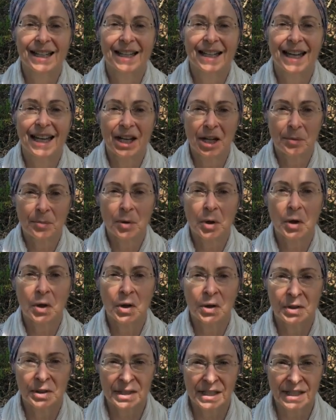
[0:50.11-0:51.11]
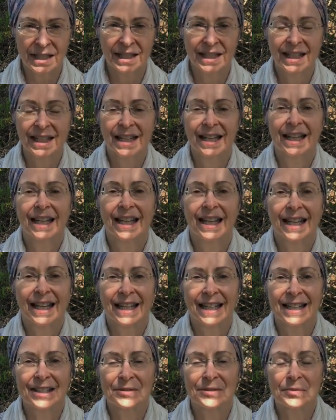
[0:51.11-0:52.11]
getting pulled
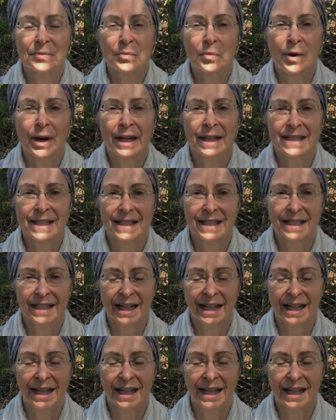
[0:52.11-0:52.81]
in what